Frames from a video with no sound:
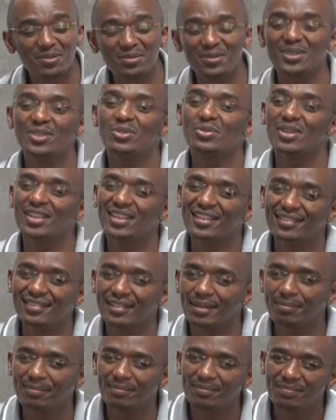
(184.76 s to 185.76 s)
feeds we give
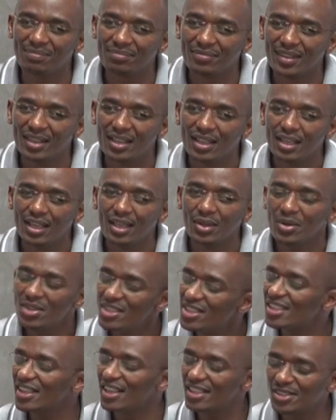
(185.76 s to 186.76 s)
them,
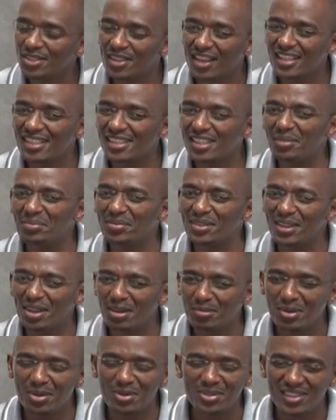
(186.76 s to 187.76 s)
which tells you there's something
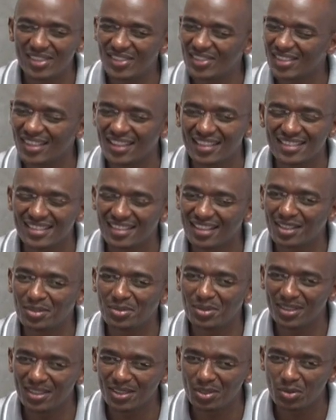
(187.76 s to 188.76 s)
about insects that
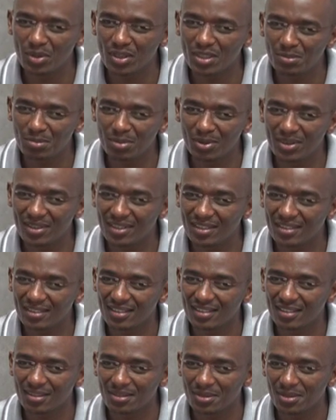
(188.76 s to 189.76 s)
we need to exploit.
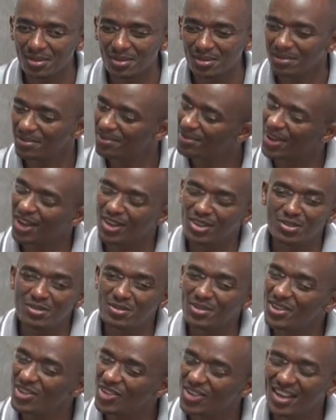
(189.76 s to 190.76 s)
They are
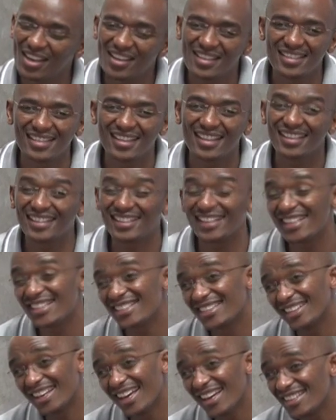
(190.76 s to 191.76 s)
nutritious, they
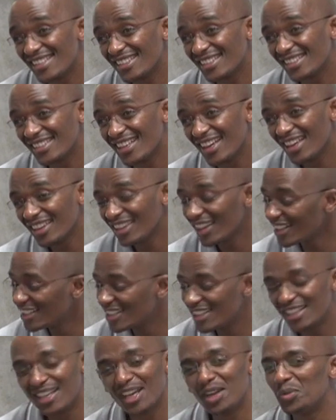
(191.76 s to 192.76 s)
taste nice. That
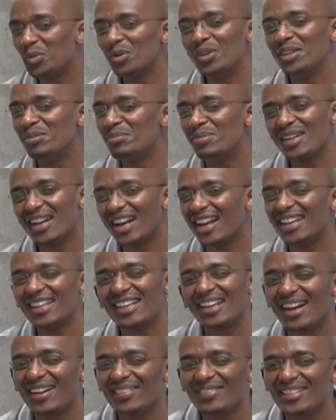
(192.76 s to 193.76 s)
chicken wouldn't be
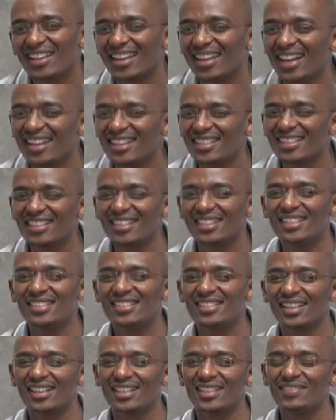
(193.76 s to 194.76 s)
running after that
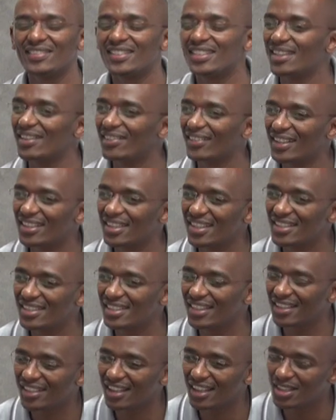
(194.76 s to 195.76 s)
insect if it never
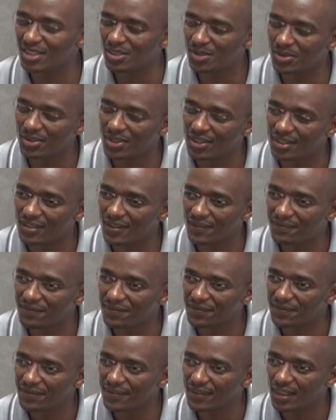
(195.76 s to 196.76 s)
tasted nice to it.
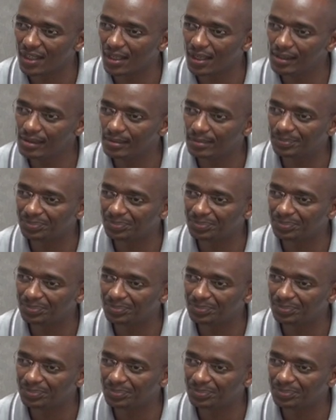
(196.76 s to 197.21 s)
Yeah?